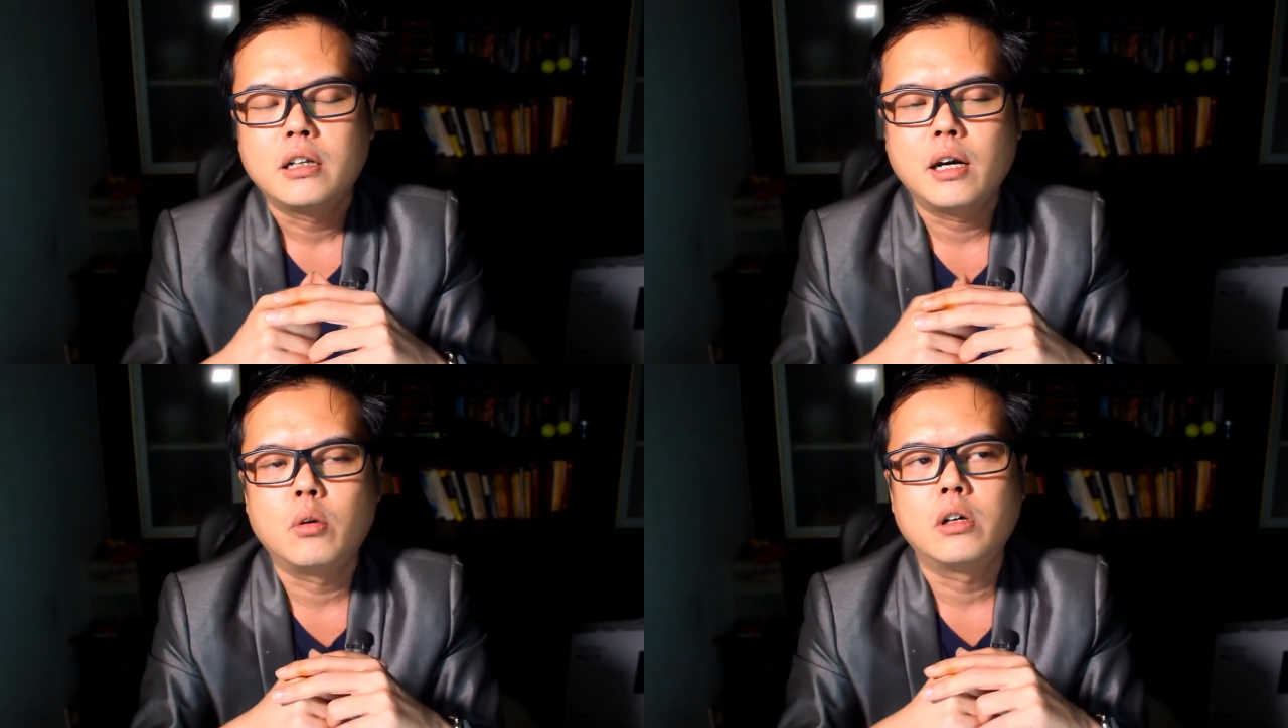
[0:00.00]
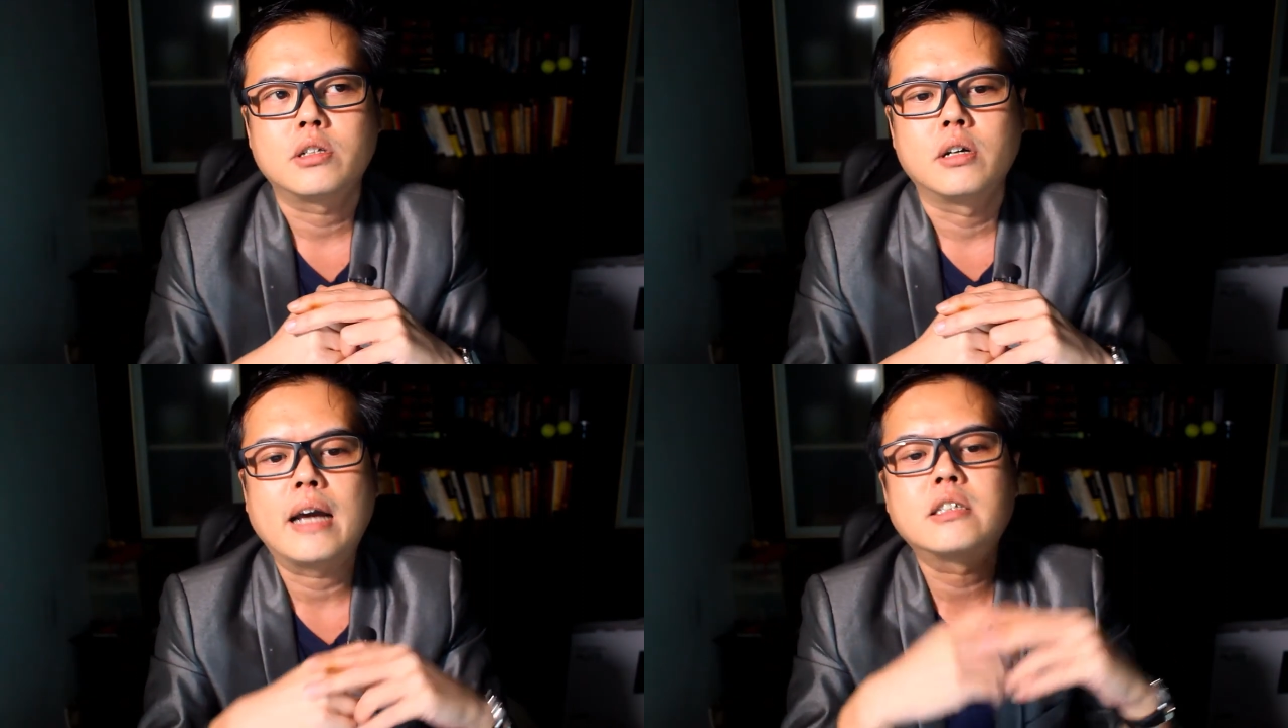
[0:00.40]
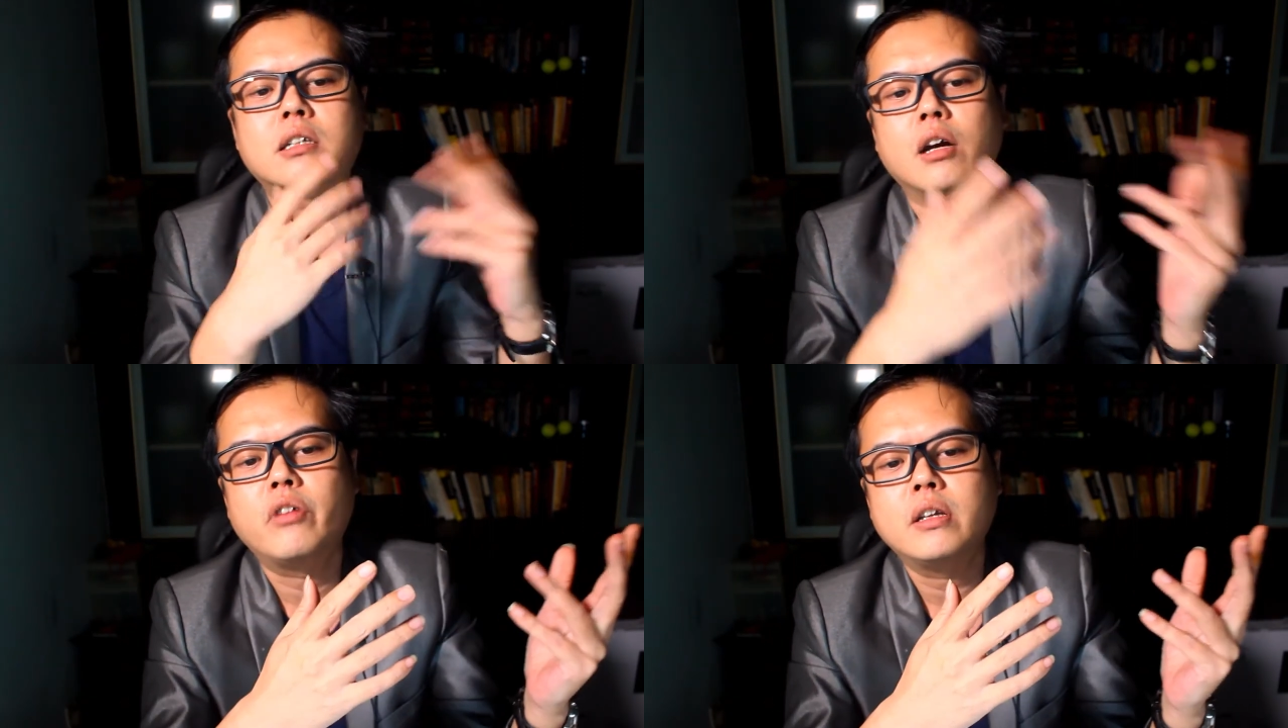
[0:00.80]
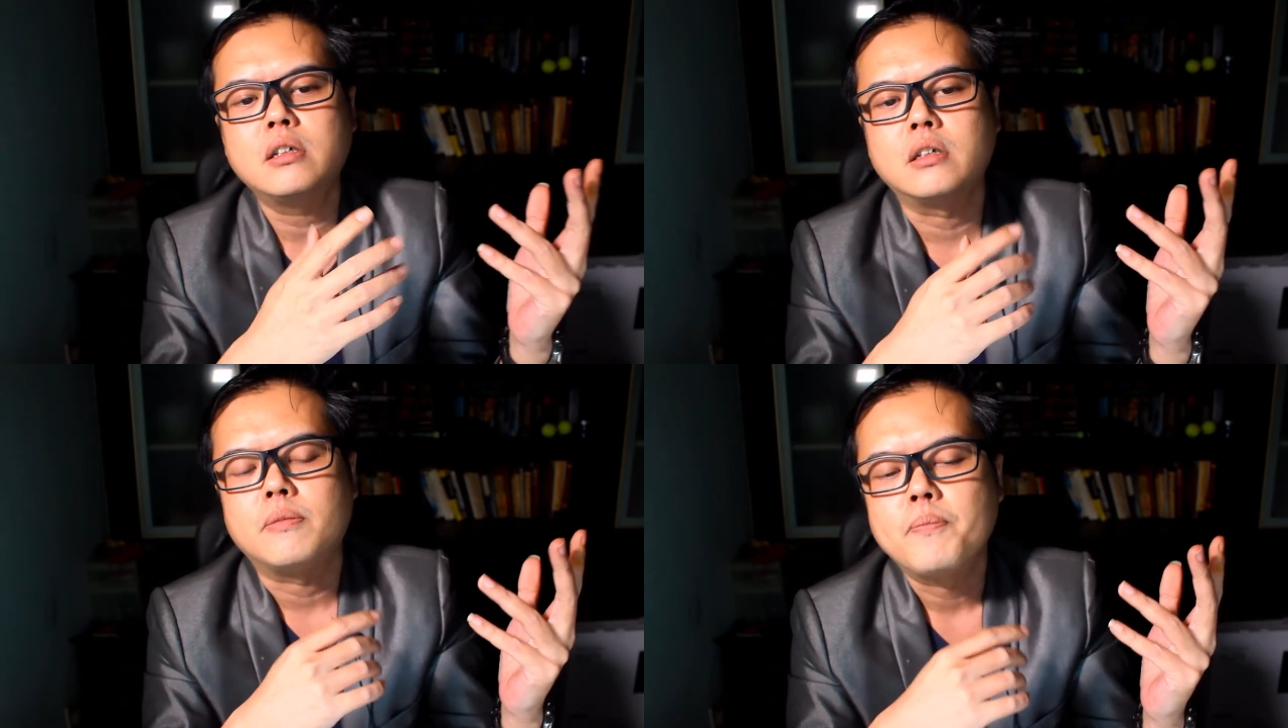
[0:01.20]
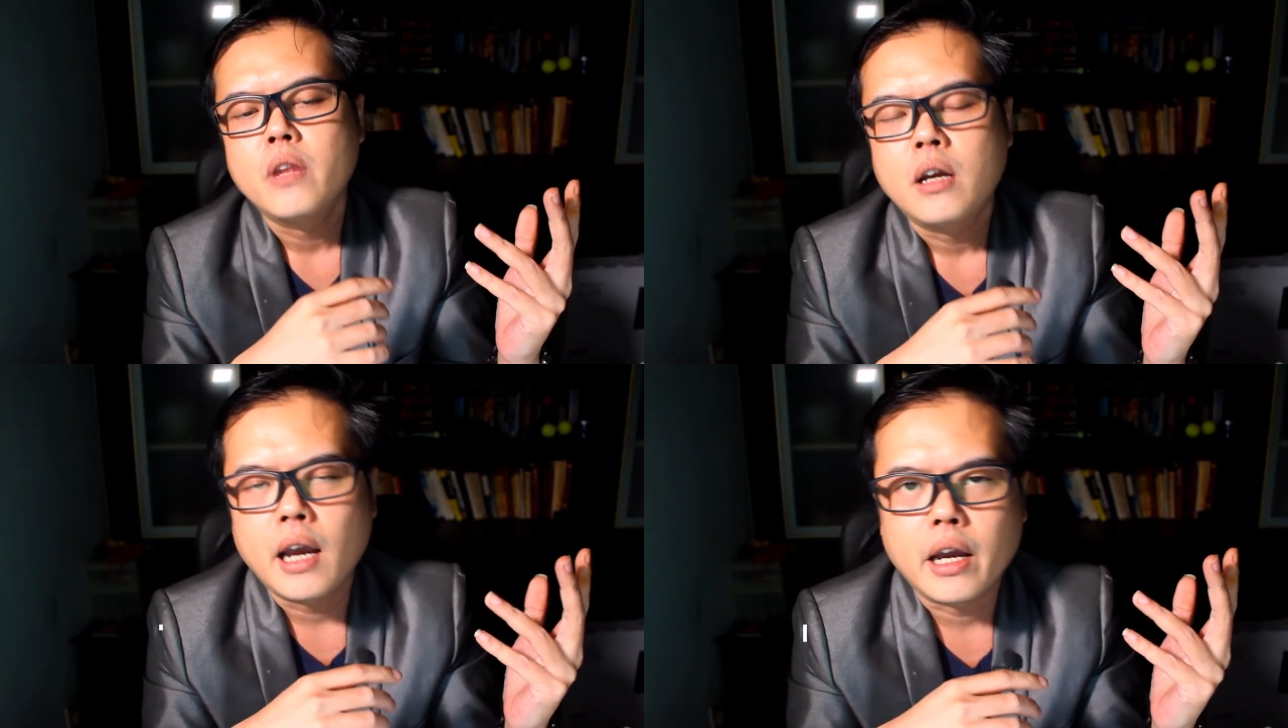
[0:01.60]
that was uh, excavated
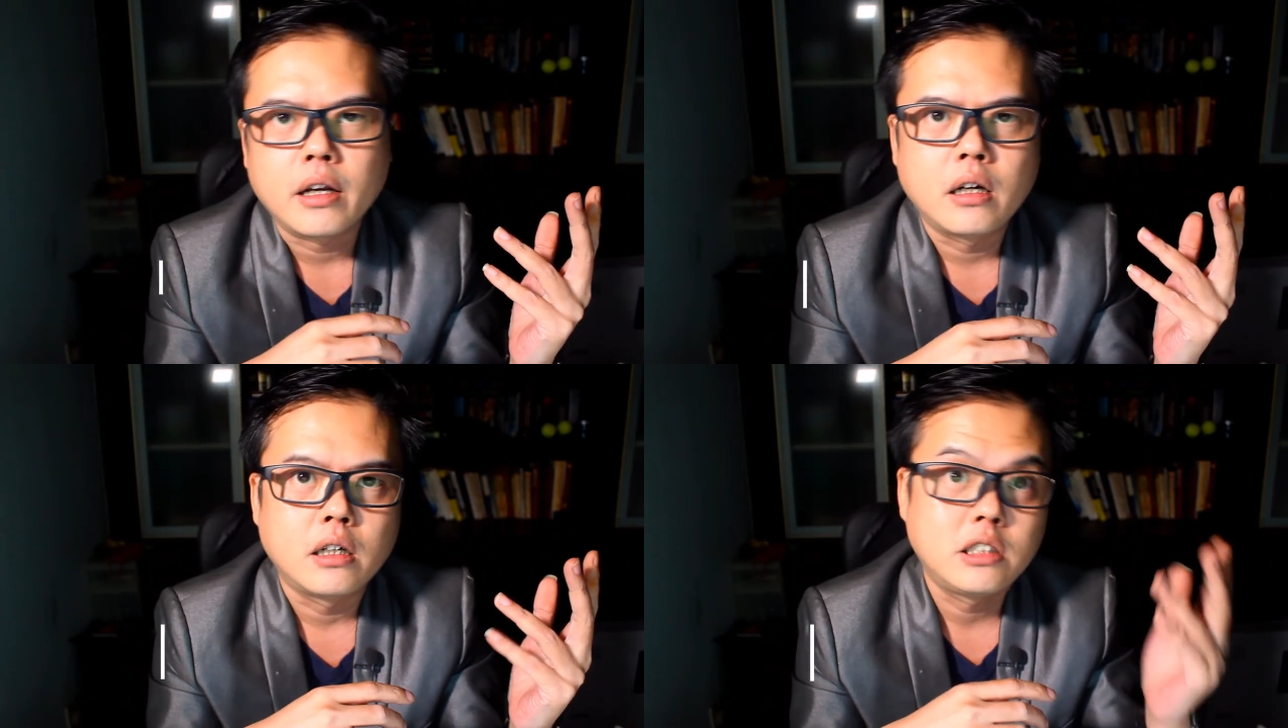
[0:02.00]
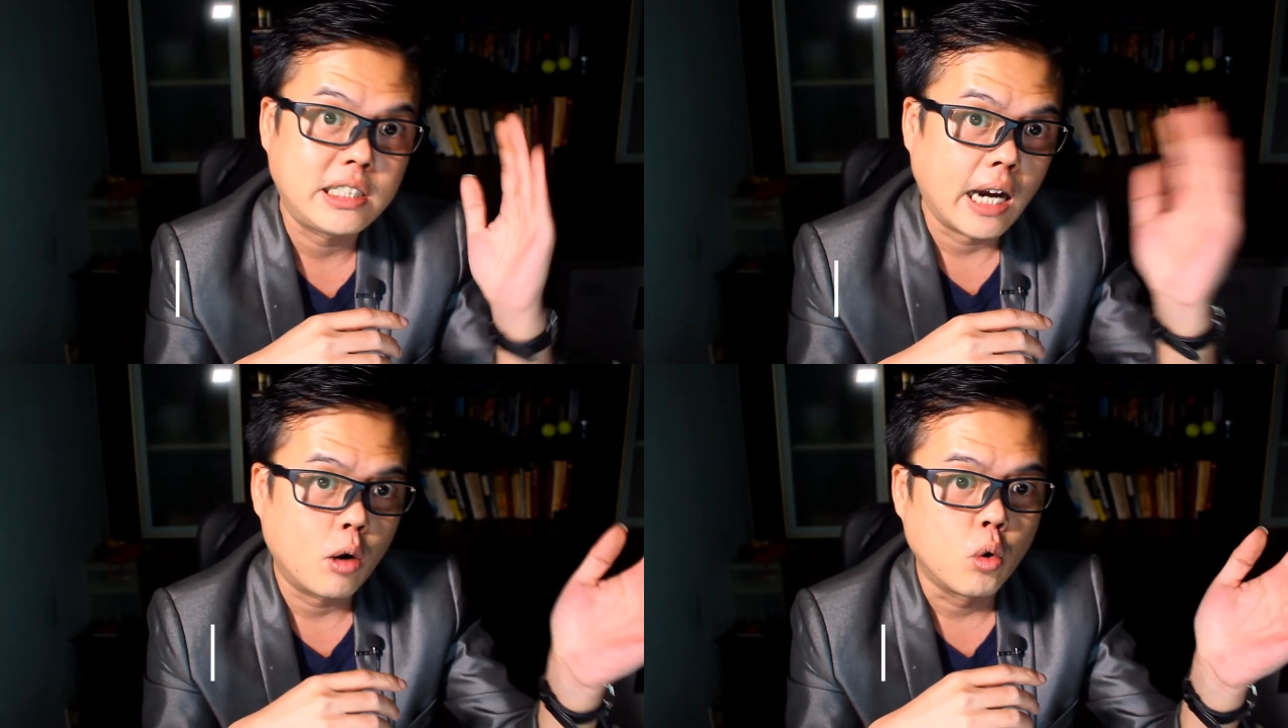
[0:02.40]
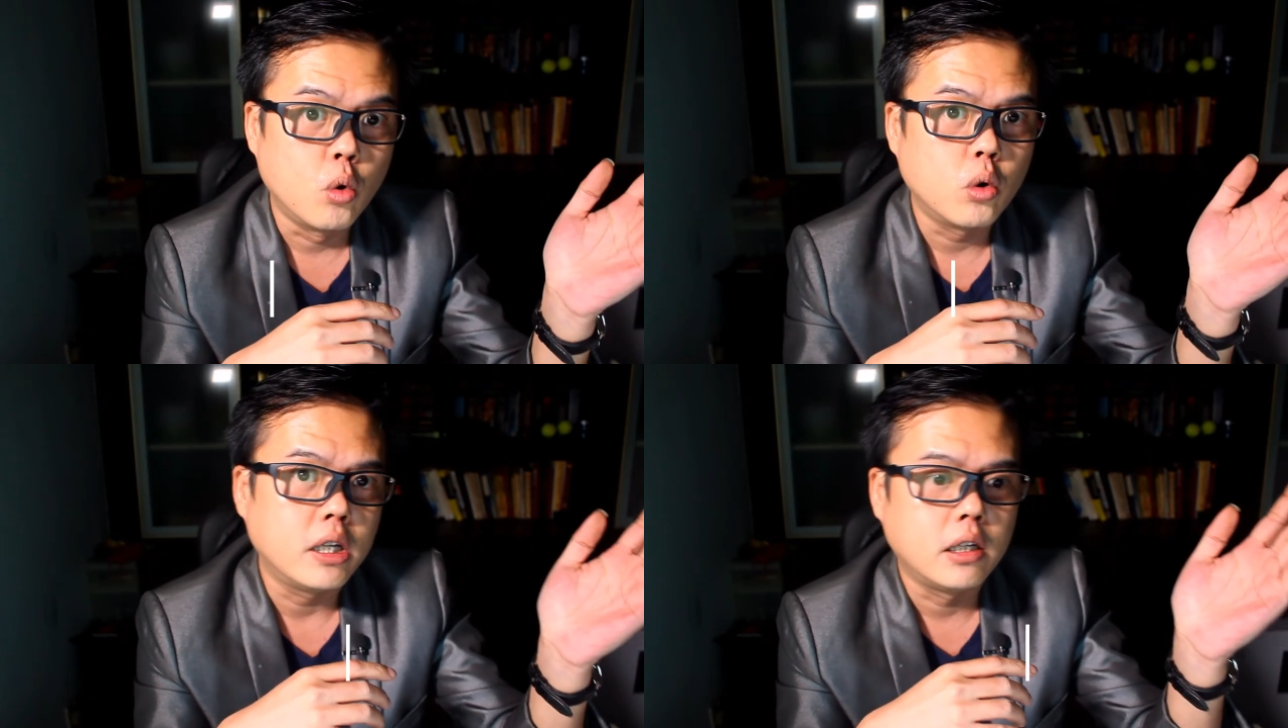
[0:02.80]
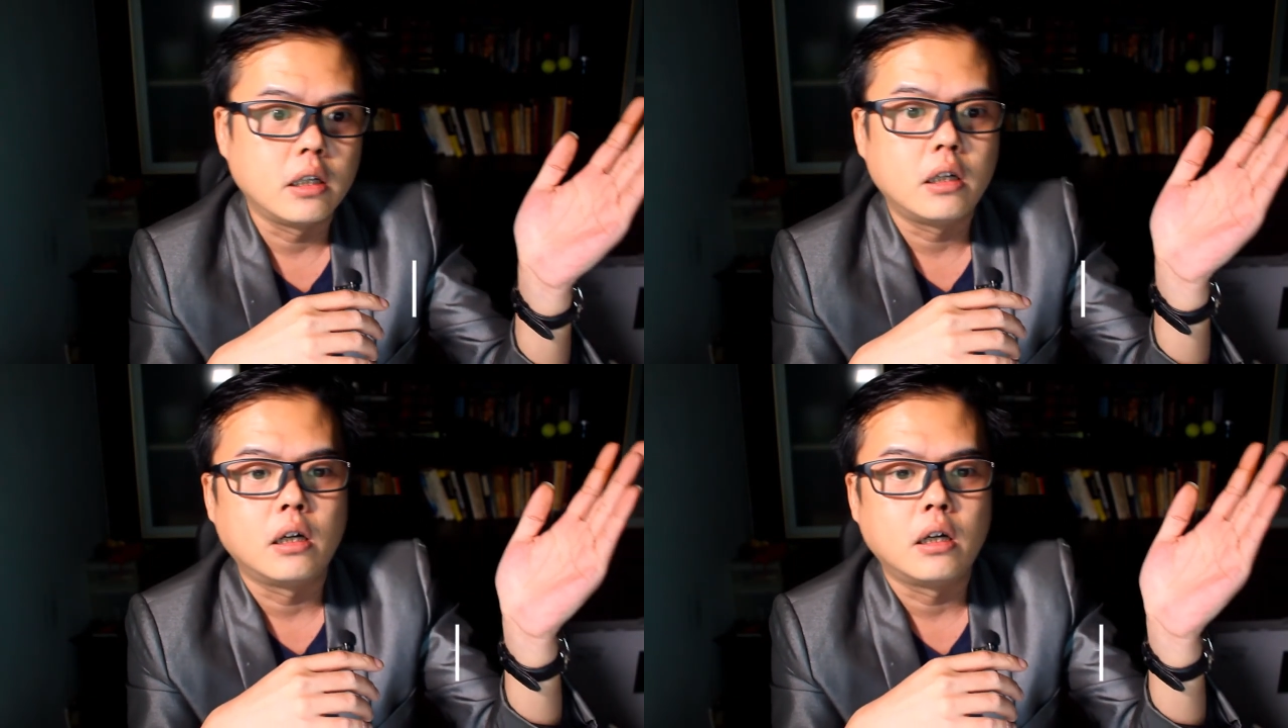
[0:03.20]
at uh, Jiahu in